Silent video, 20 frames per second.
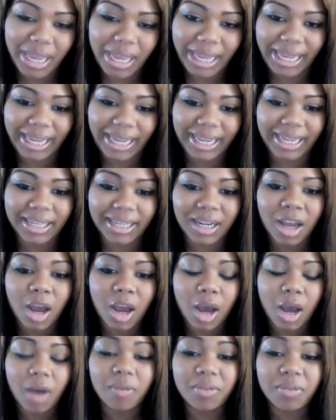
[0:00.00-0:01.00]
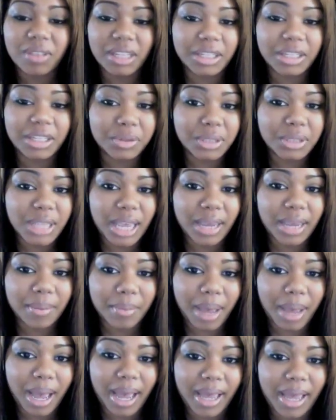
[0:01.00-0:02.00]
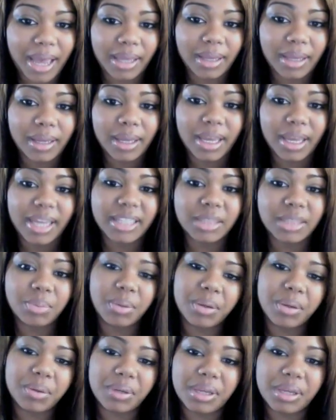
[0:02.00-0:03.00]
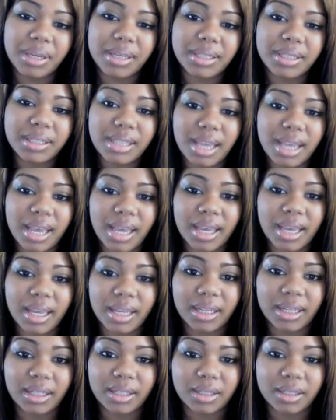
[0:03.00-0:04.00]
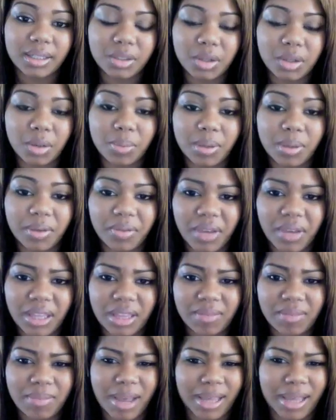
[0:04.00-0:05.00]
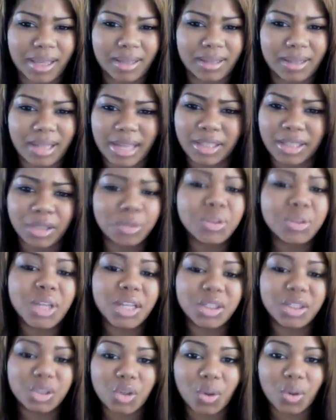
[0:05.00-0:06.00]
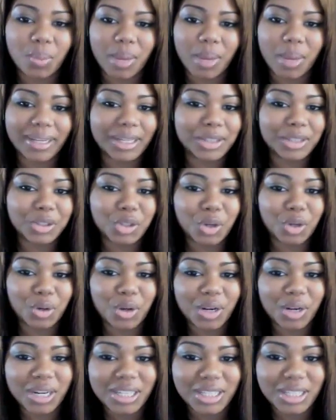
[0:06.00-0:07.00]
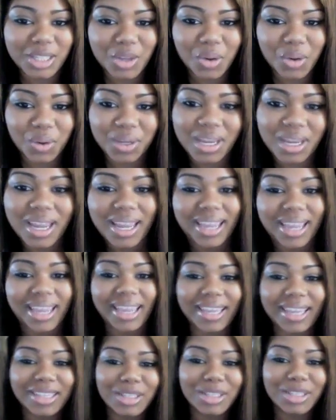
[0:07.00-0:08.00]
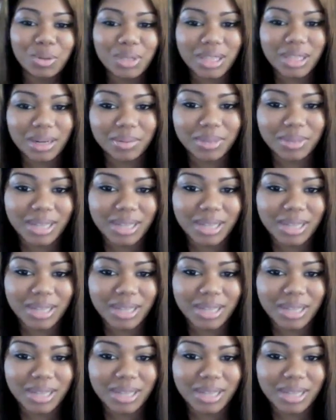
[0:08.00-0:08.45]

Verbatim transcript: And hopefully you take my experience and you know be affected by it like don't judge nobody because you don't know their story and toast it up to